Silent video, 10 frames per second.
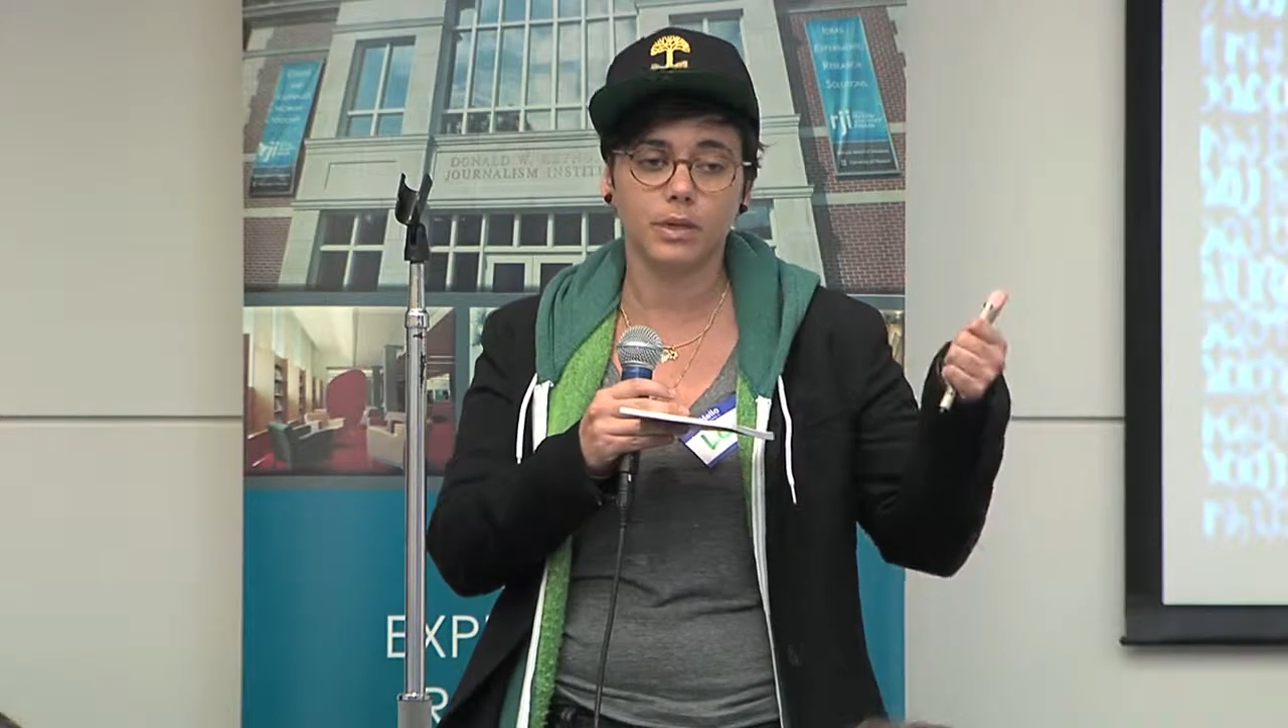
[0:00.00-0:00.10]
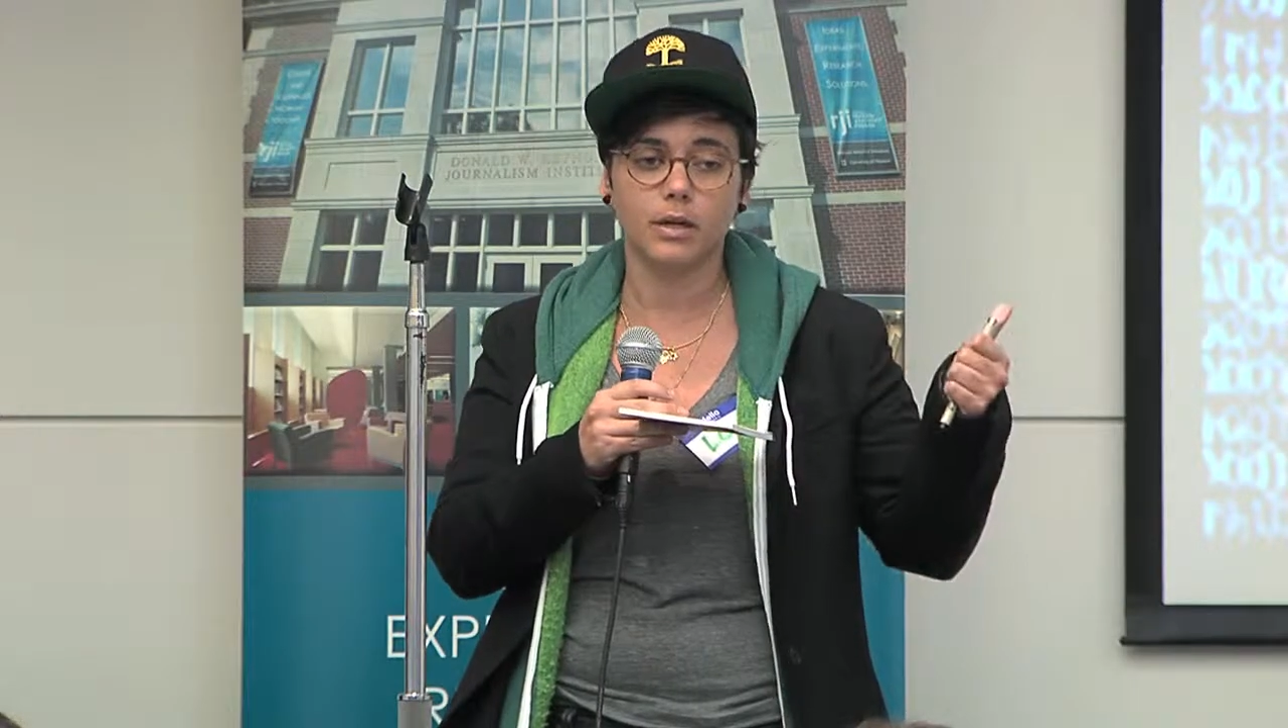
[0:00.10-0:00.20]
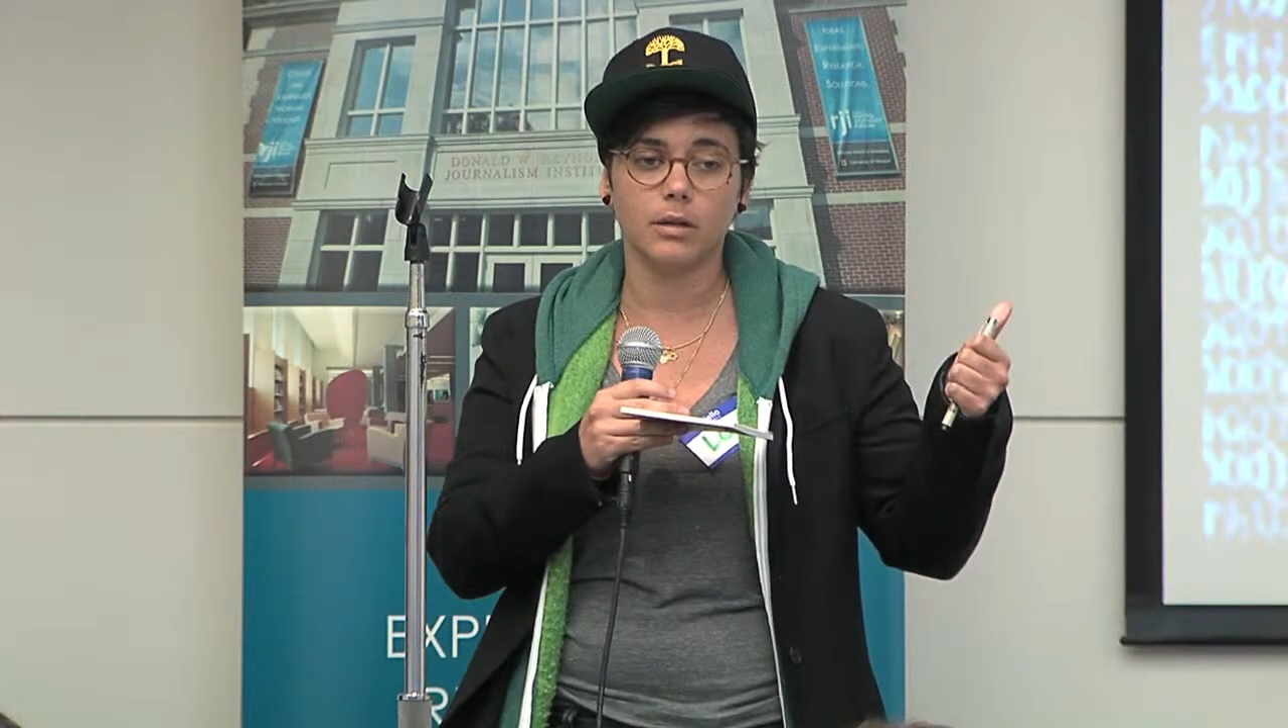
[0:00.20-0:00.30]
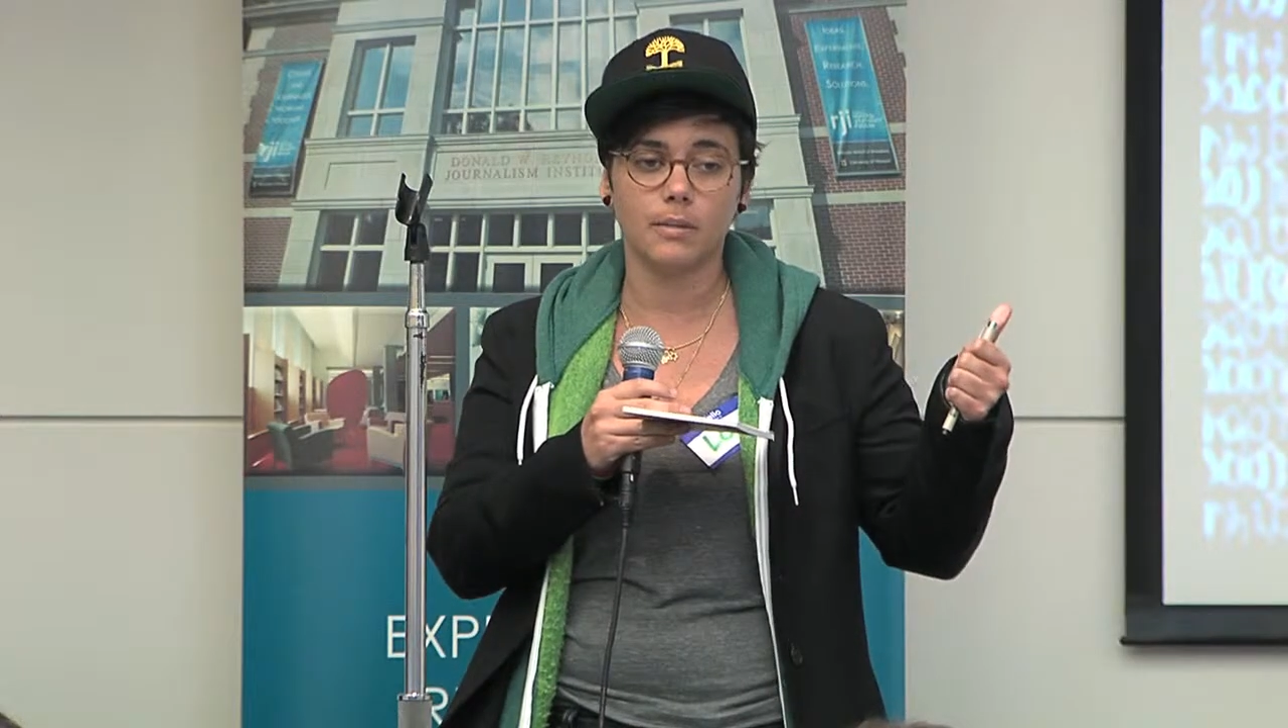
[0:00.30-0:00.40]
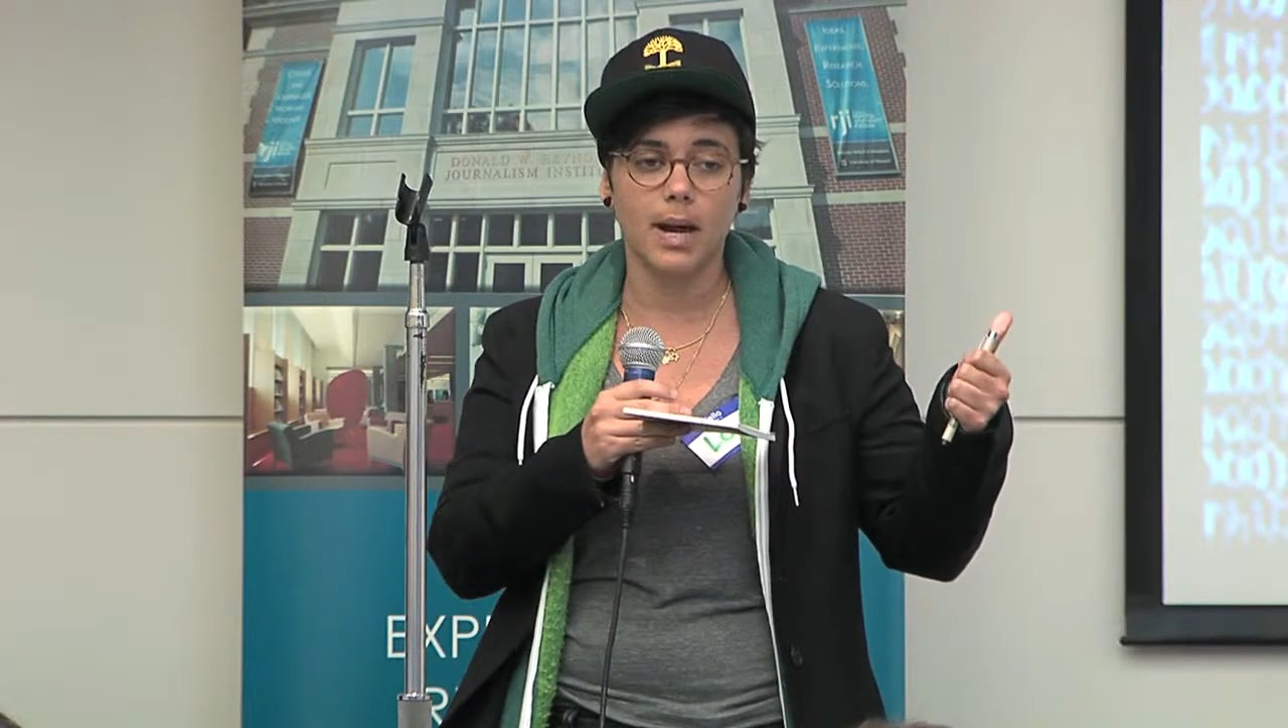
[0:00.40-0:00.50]
put
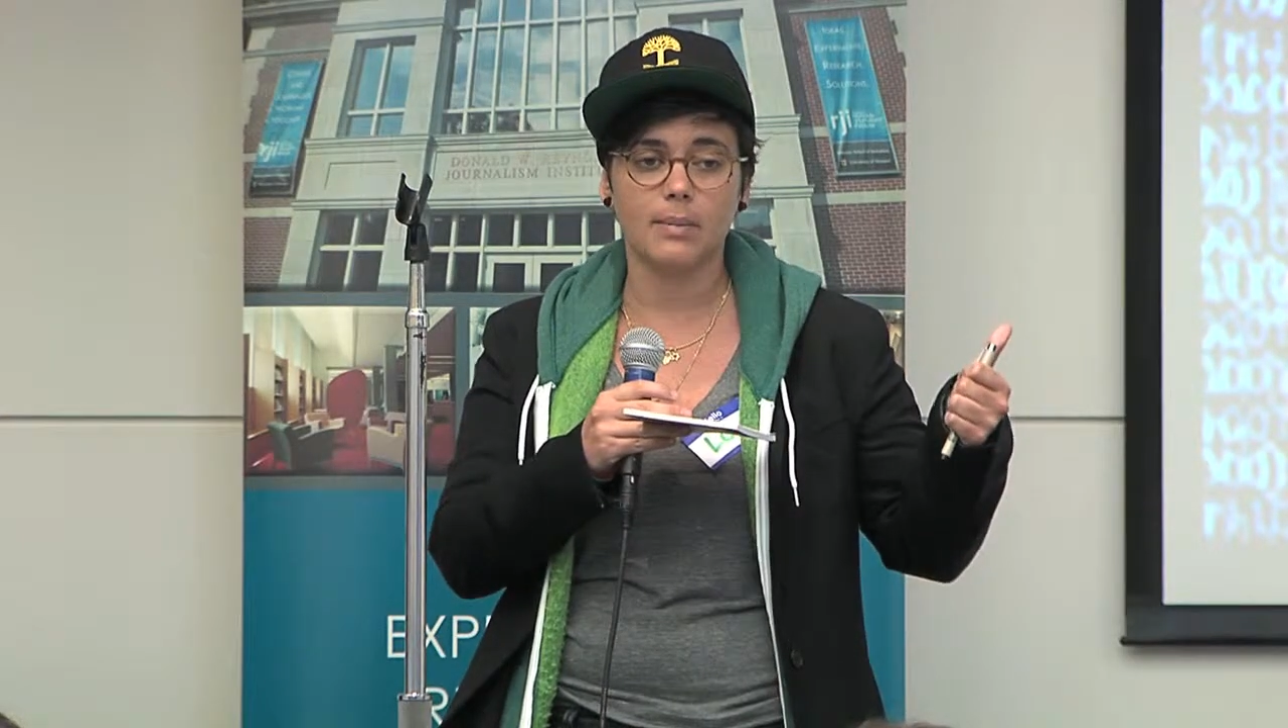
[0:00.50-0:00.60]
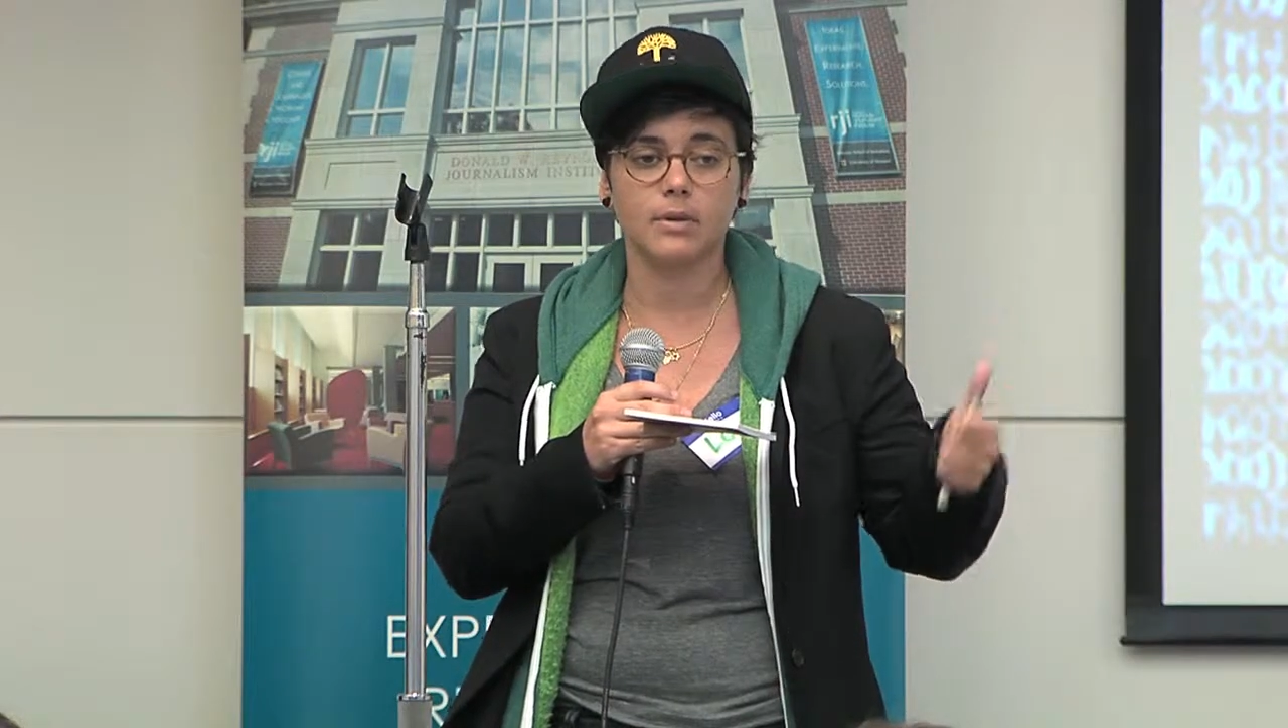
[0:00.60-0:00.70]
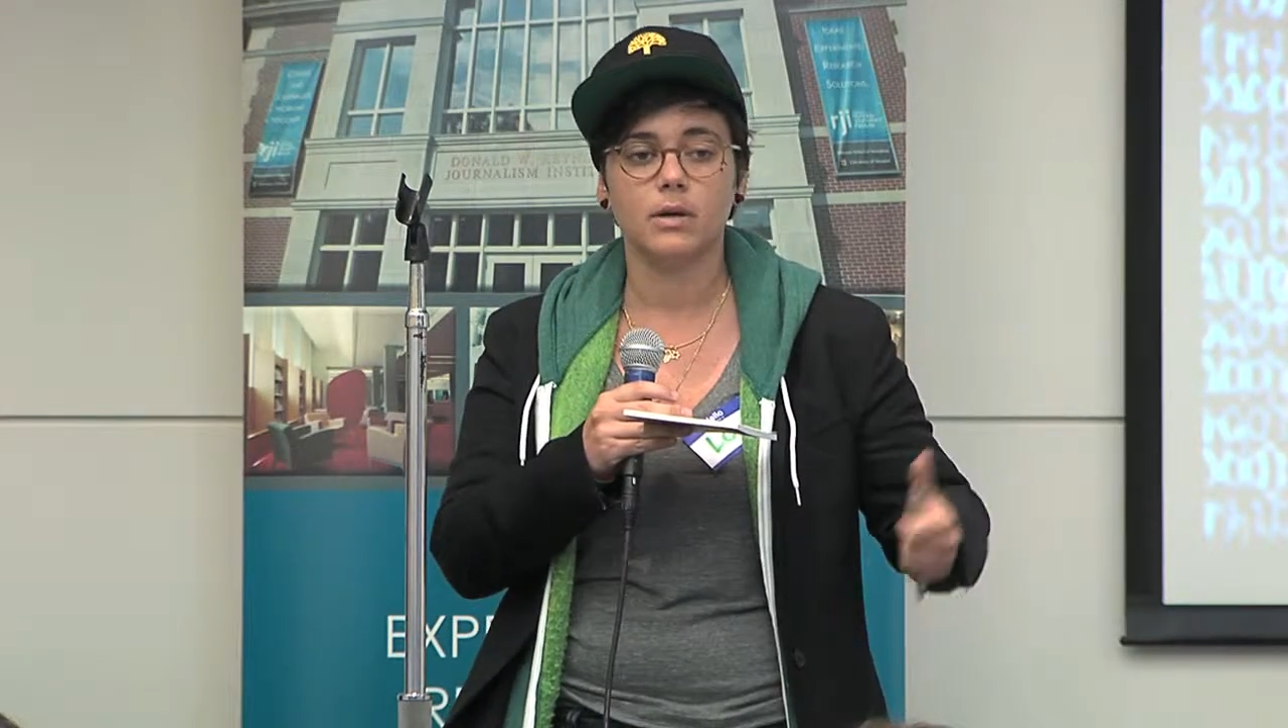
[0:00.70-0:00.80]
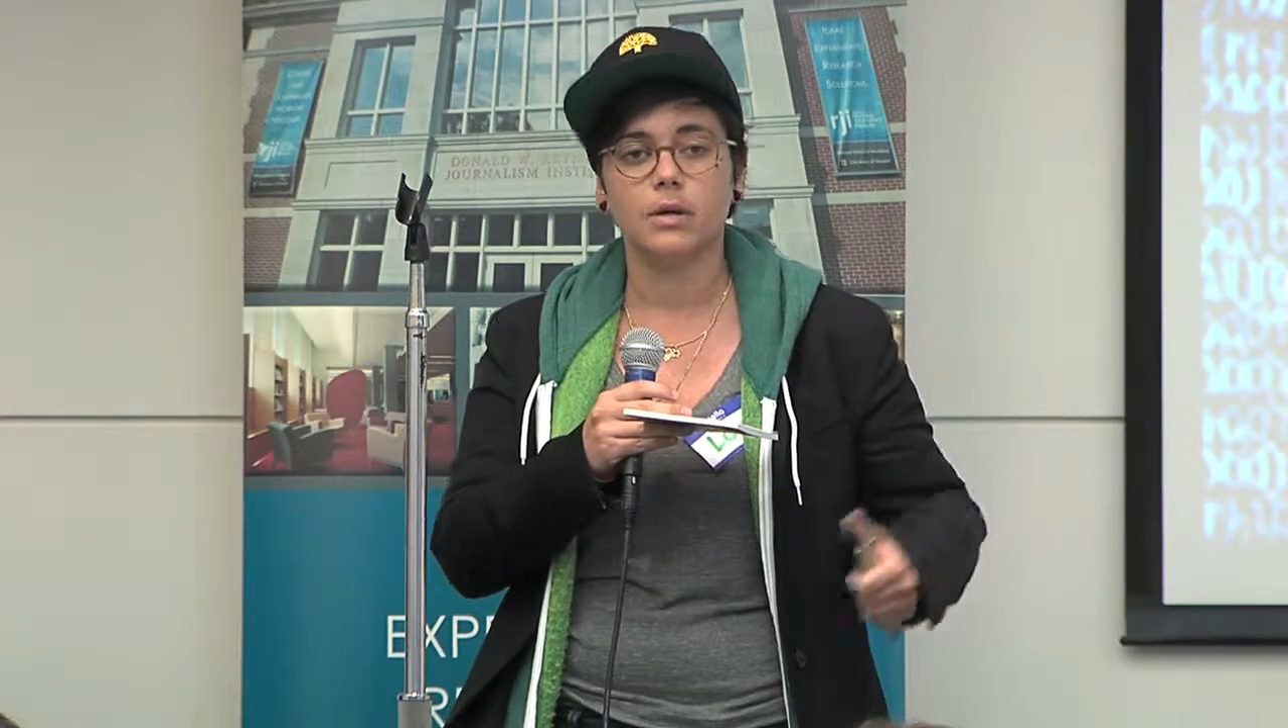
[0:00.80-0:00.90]
it on the map,